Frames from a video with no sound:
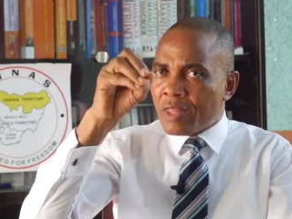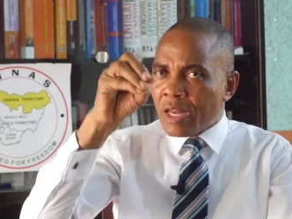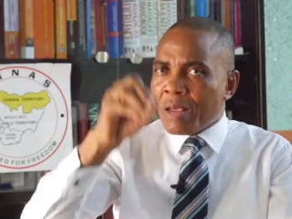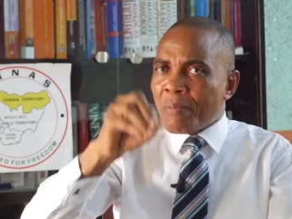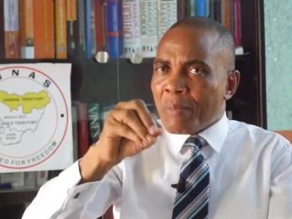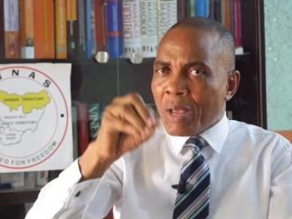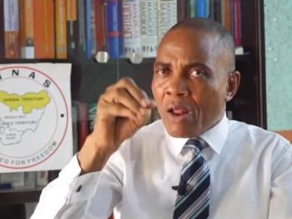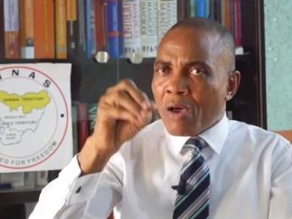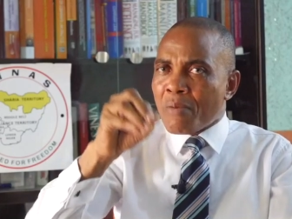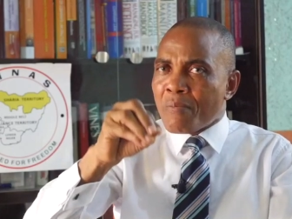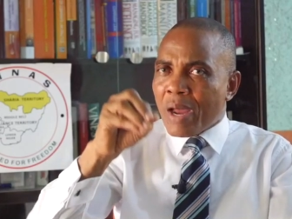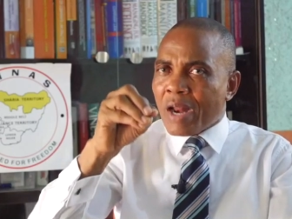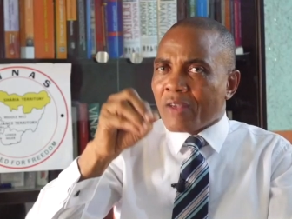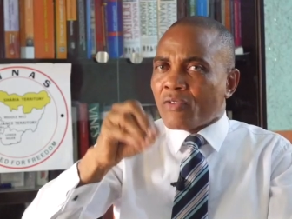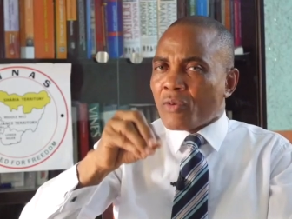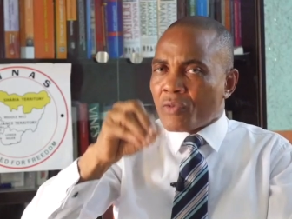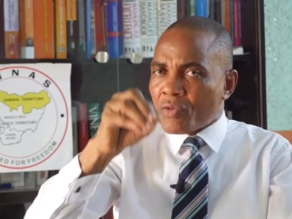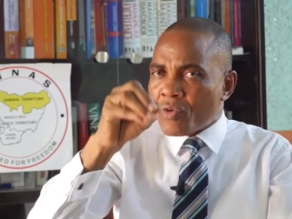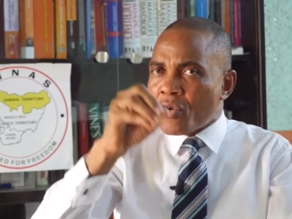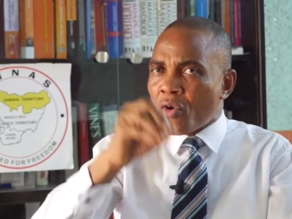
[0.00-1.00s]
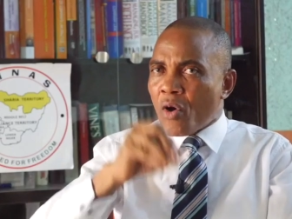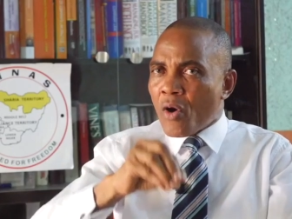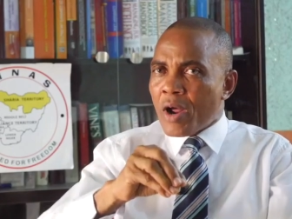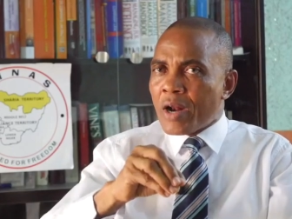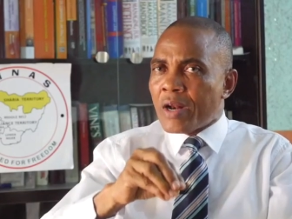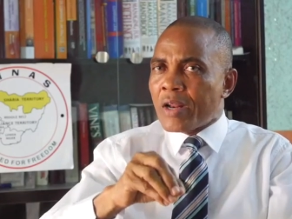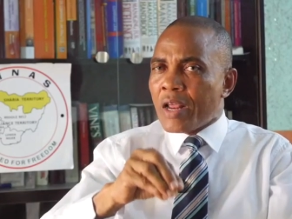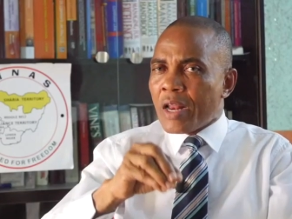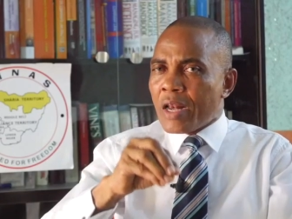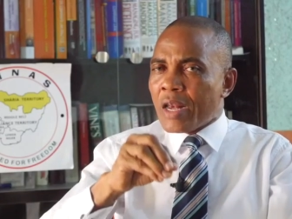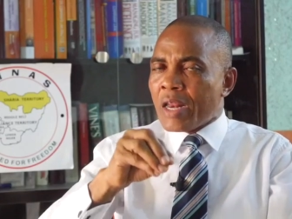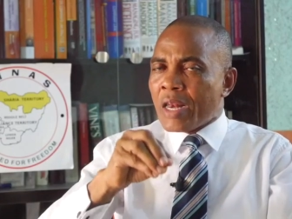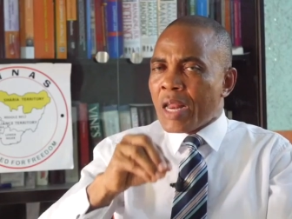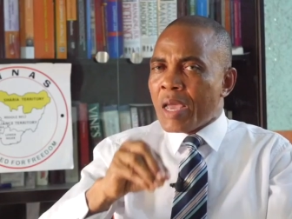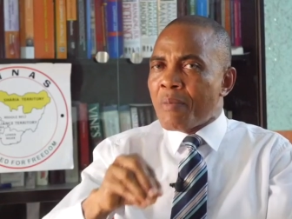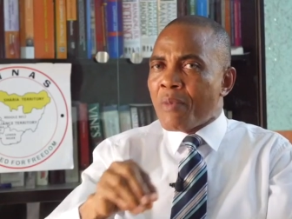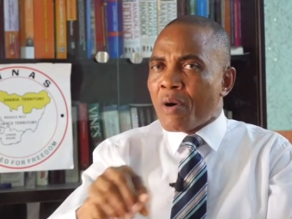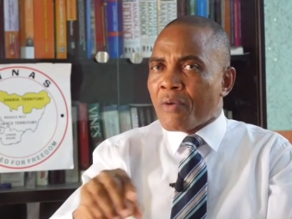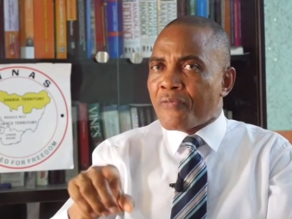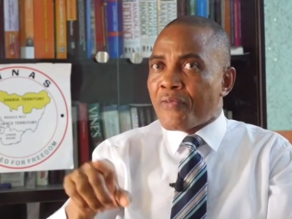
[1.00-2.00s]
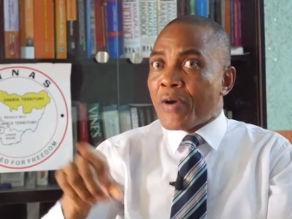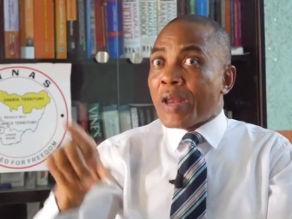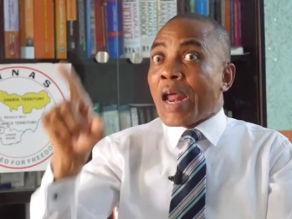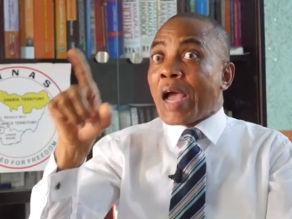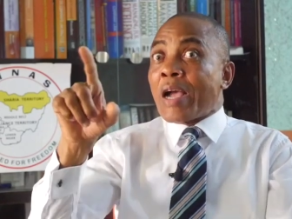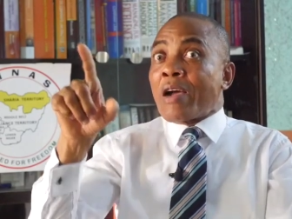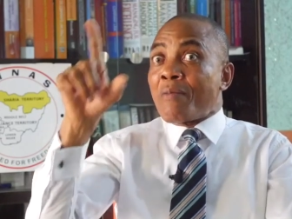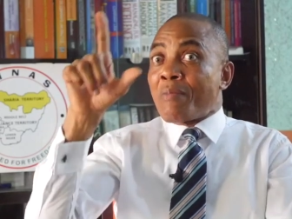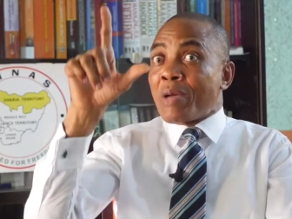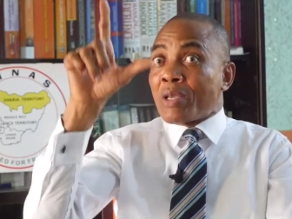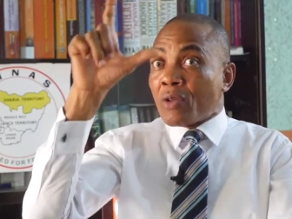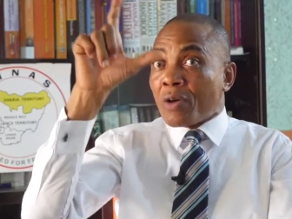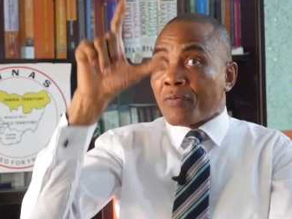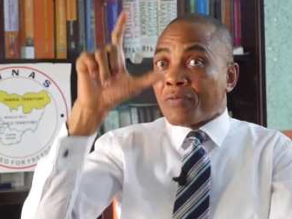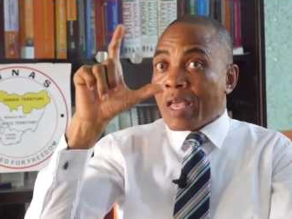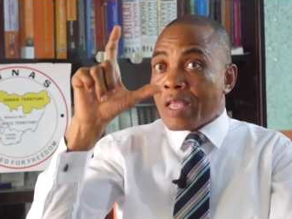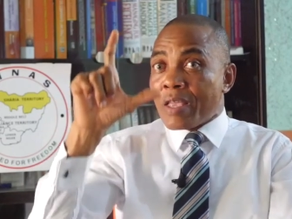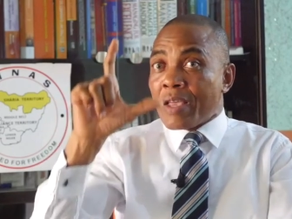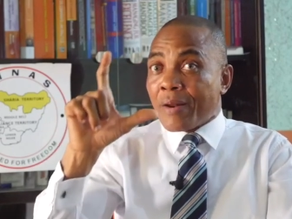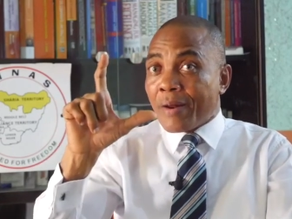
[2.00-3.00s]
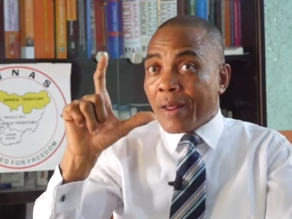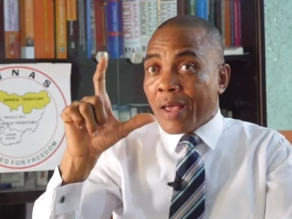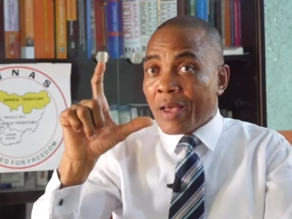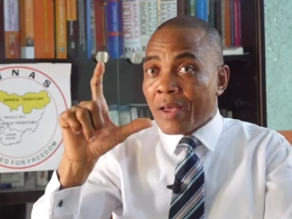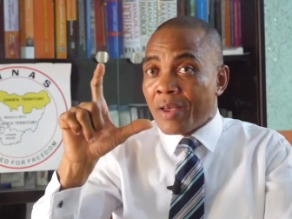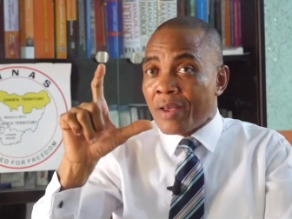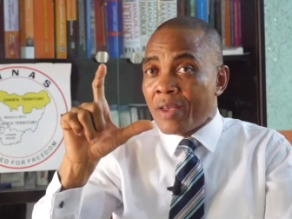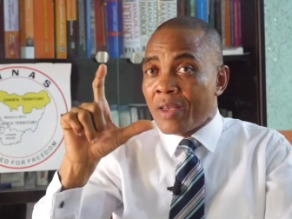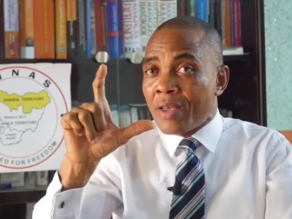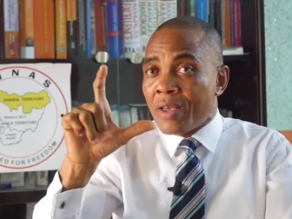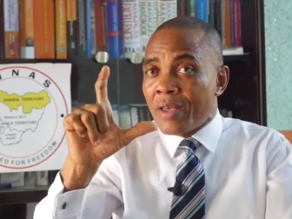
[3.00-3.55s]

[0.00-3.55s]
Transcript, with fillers: 3 million barrels of crude oil in the name of federal government of Nigeria